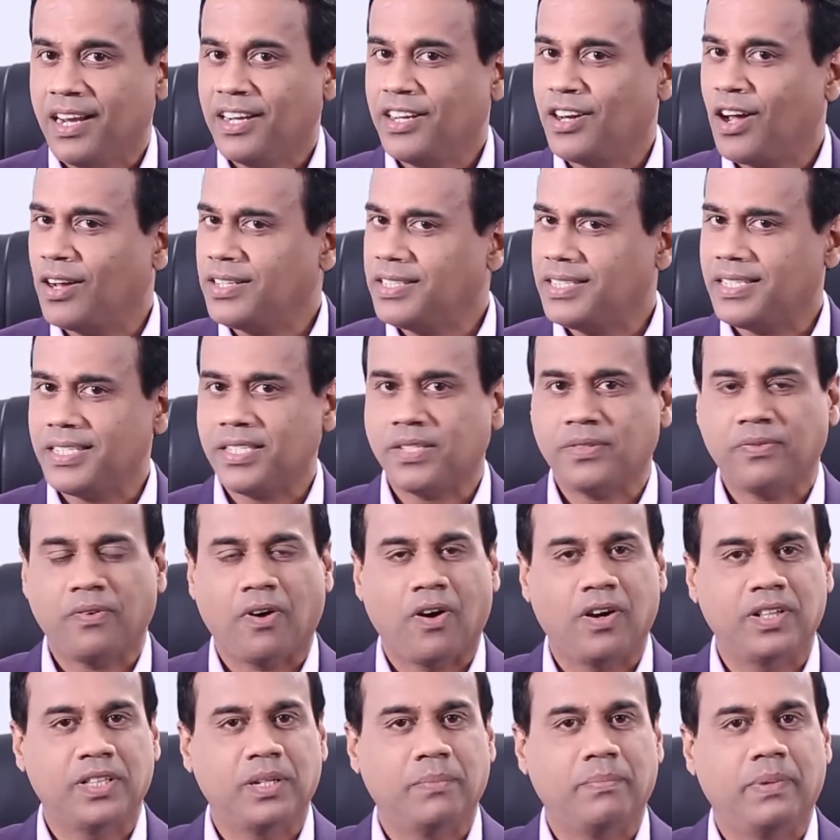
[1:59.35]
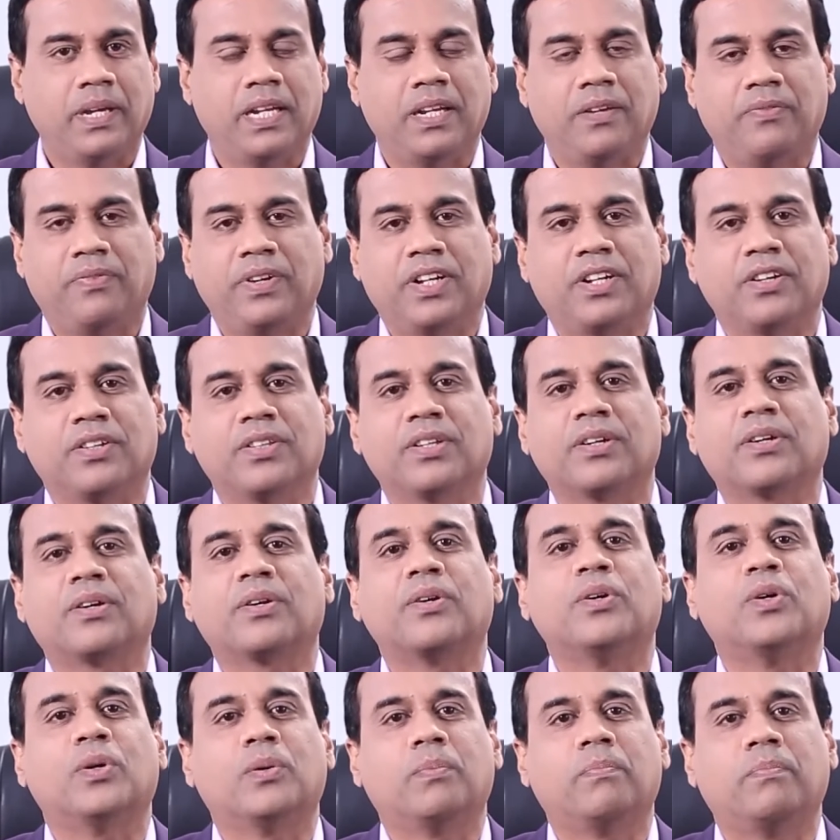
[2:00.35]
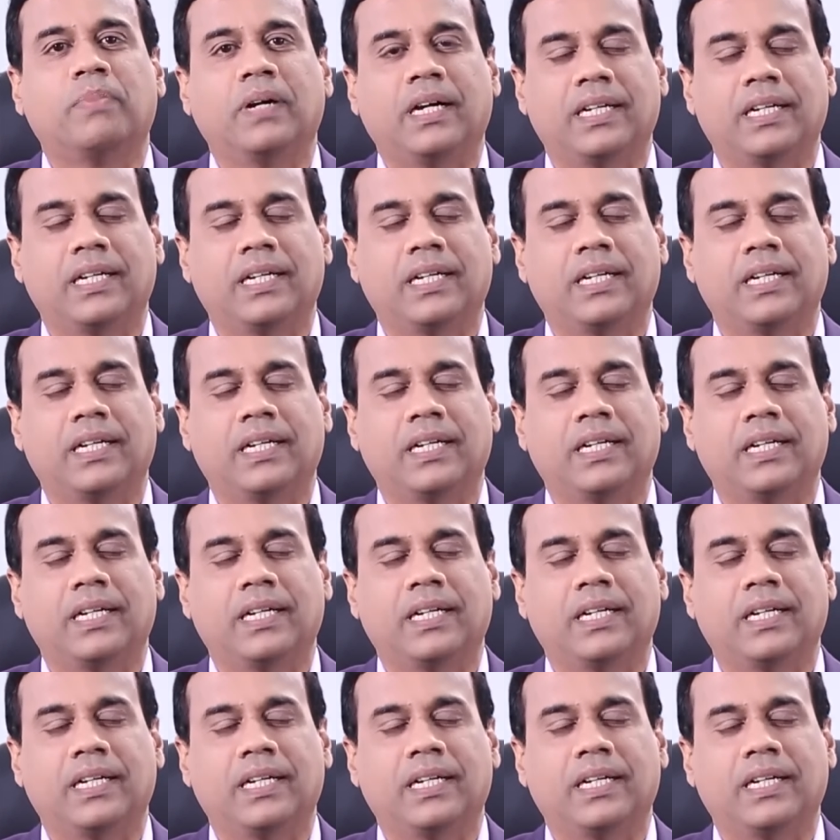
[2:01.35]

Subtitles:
not just for the benefit of the group,